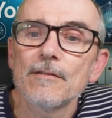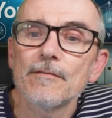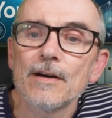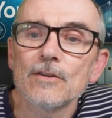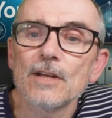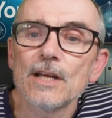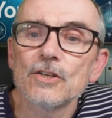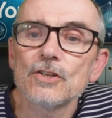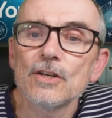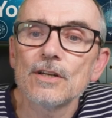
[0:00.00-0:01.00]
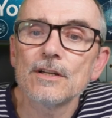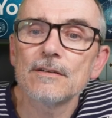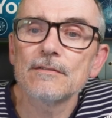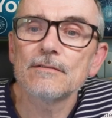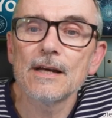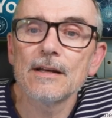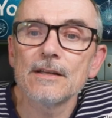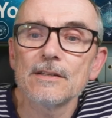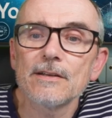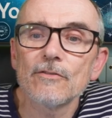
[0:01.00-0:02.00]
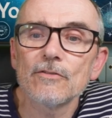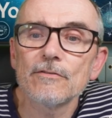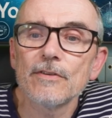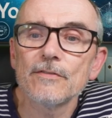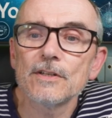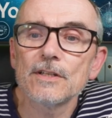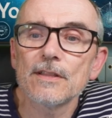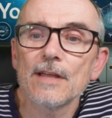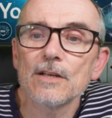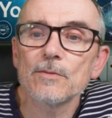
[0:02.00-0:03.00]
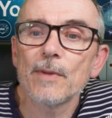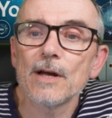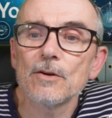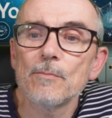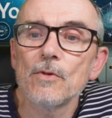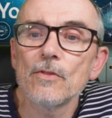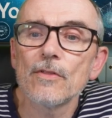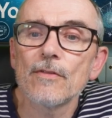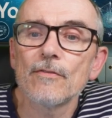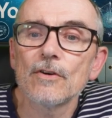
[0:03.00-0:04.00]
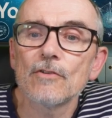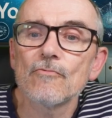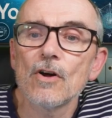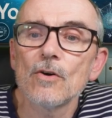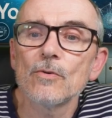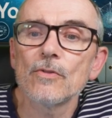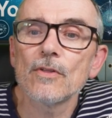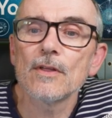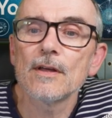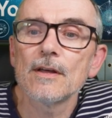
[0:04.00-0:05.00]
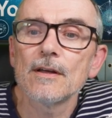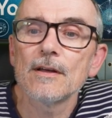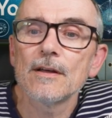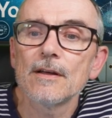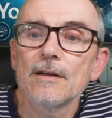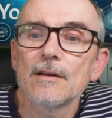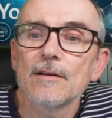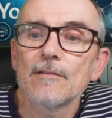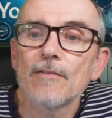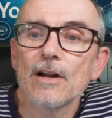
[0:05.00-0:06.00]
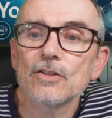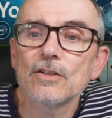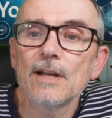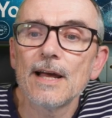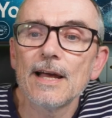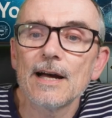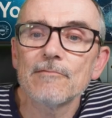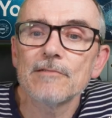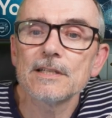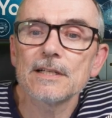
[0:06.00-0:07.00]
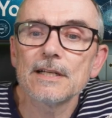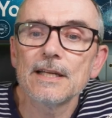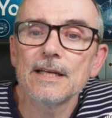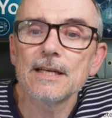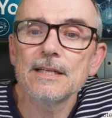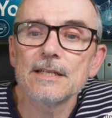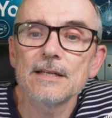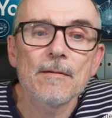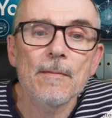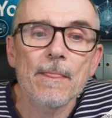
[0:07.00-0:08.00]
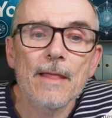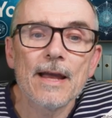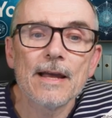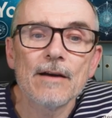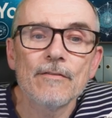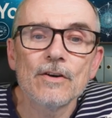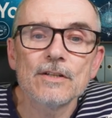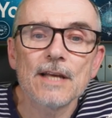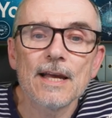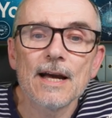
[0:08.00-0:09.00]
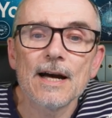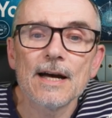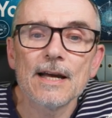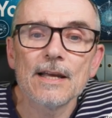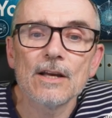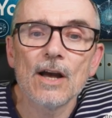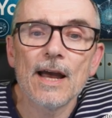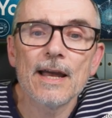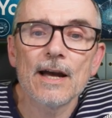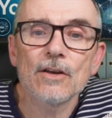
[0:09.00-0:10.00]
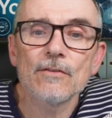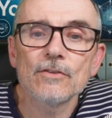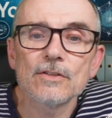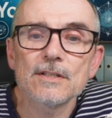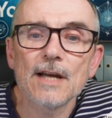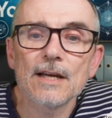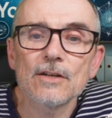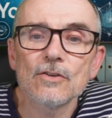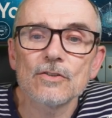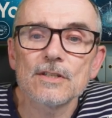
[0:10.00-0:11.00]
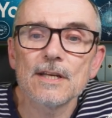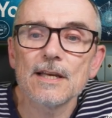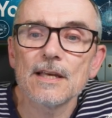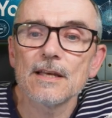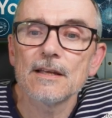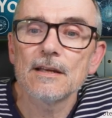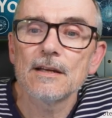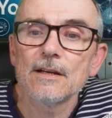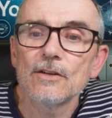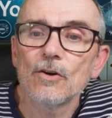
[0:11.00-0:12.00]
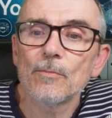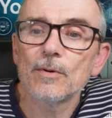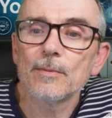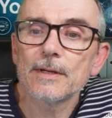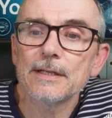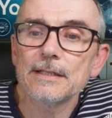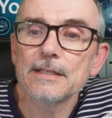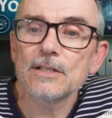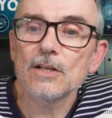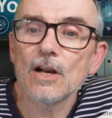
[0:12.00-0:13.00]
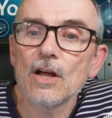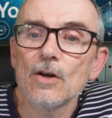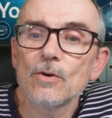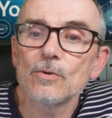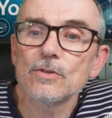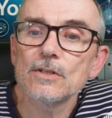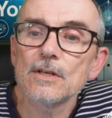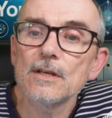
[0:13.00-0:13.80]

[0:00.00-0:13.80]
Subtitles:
foundation, £750 to £1,000 a month for growth, fractional AI, risk lead, Avert AI, AI governance diagnostic, not publicly disclosed,